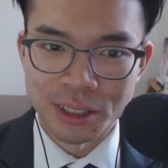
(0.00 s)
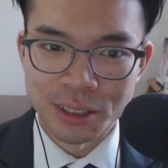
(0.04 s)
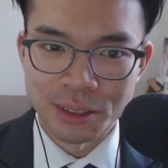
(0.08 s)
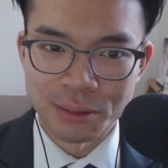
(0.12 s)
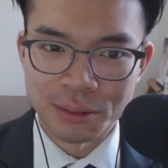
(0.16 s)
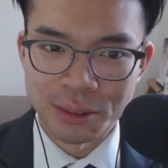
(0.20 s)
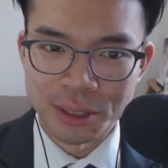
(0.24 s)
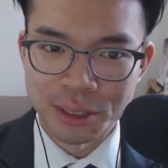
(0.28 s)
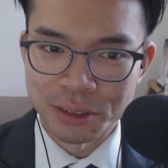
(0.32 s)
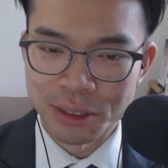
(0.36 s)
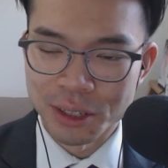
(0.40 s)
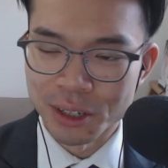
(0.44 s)

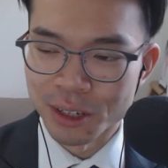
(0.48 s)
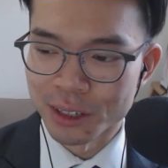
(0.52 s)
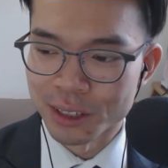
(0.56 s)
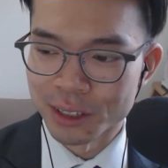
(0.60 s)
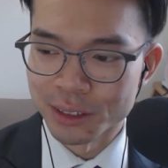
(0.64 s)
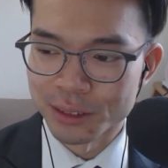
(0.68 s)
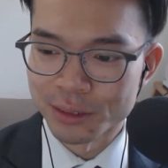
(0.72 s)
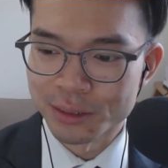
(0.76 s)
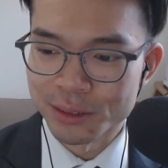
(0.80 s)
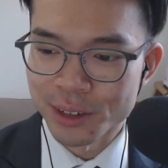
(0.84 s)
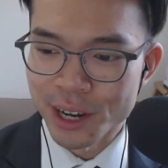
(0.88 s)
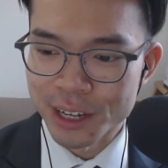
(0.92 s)
what do you call
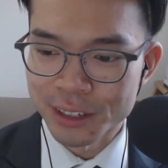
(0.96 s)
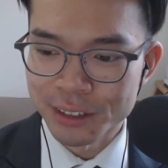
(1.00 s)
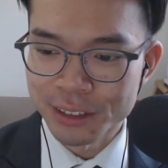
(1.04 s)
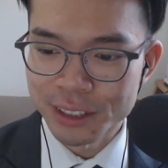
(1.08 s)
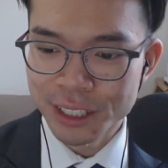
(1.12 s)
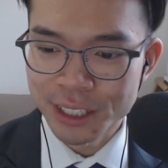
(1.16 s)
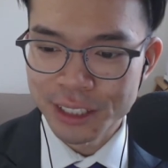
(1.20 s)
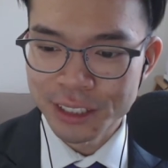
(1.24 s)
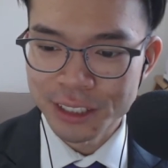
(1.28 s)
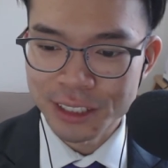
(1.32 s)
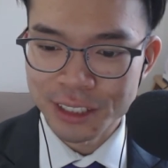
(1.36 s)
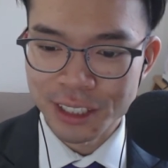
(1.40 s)
it?
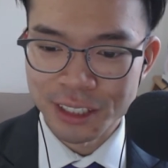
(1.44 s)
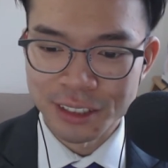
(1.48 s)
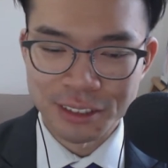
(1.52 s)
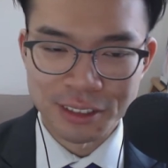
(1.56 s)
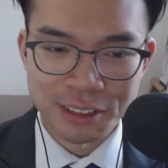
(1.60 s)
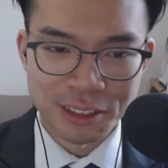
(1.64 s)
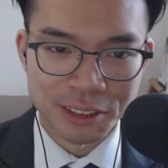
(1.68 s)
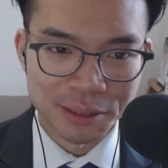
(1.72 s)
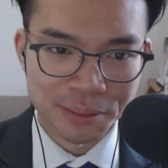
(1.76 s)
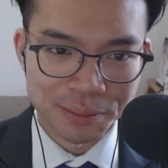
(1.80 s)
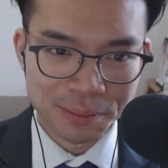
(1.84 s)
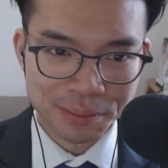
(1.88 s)
Fraternize? I don't
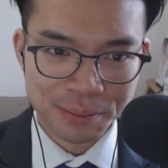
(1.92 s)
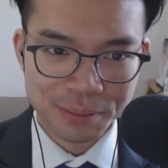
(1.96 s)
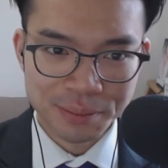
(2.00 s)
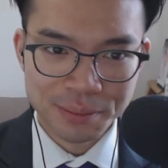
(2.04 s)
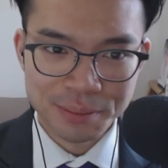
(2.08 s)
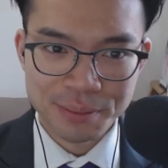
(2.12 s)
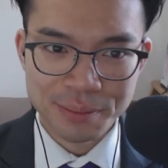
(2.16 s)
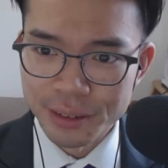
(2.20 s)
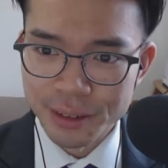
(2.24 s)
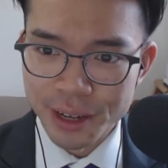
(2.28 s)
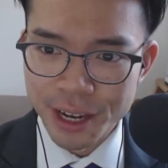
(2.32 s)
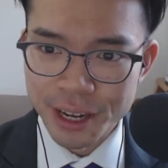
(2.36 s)
know.
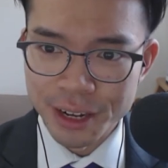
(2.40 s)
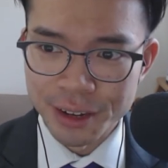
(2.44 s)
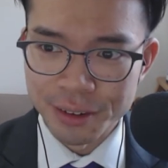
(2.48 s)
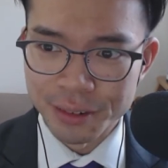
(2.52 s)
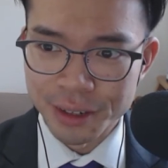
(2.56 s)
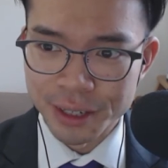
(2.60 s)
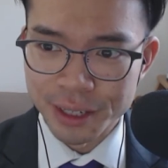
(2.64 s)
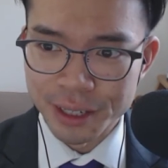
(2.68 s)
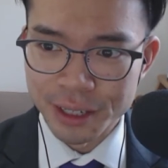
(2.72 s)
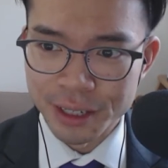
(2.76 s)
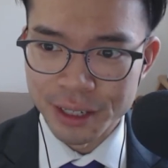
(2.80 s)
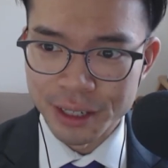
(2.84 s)

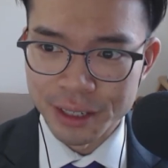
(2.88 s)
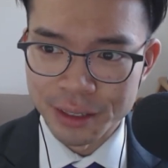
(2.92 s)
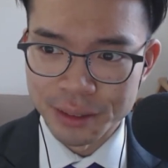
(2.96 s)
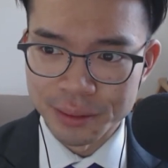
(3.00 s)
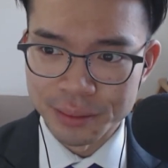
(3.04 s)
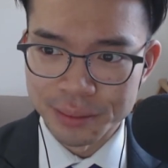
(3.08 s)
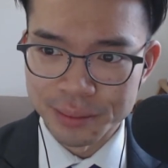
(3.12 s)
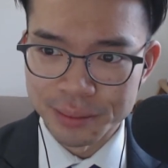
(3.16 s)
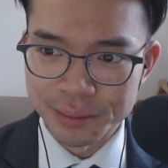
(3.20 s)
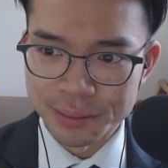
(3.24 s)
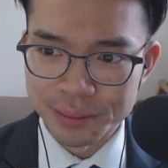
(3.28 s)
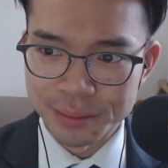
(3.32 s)
Anyway,
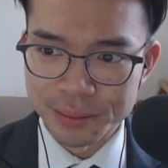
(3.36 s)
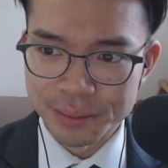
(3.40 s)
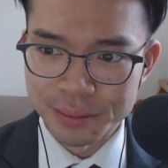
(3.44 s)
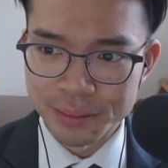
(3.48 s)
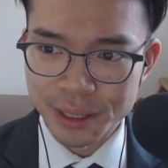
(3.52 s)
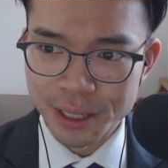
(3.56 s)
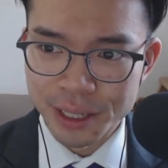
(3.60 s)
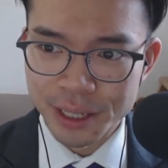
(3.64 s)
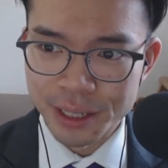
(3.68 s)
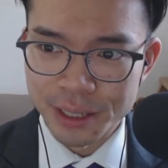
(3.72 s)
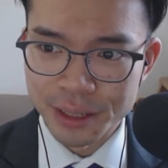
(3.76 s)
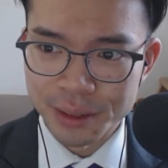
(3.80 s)

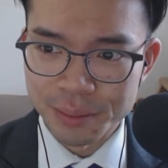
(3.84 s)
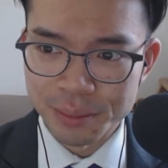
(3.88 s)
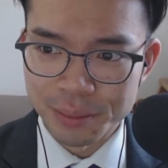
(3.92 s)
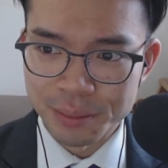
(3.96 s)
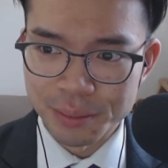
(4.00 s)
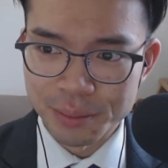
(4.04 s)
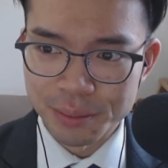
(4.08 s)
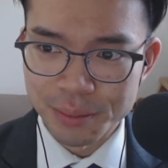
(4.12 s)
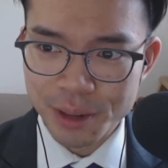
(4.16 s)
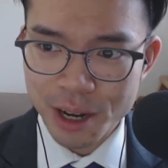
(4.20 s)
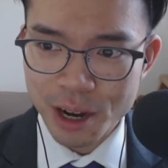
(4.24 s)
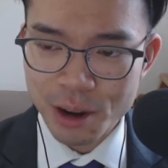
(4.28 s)
and
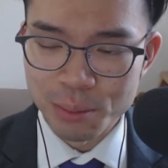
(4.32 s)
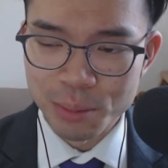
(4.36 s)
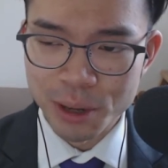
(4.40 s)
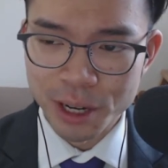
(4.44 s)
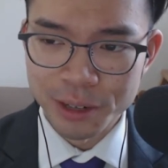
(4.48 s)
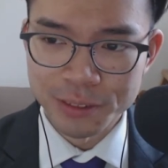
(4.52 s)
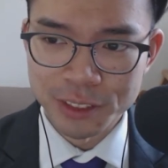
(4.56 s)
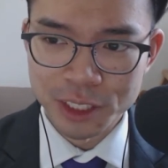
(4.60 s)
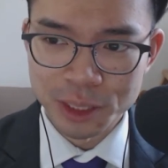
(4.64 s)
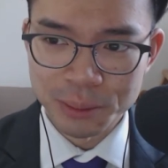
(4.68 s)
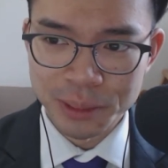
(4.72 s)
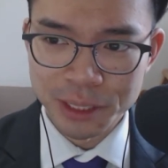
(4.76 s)
how
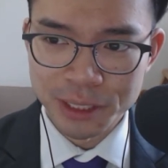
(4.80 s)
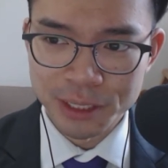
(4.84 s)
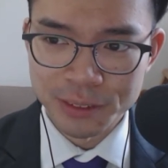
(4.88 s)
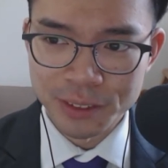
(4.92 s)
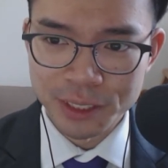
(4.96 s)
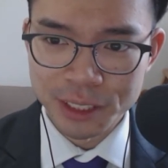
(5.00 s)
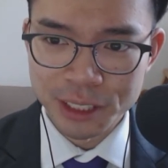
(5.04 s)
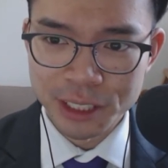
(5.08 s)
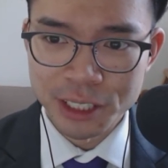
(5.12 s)
private is my living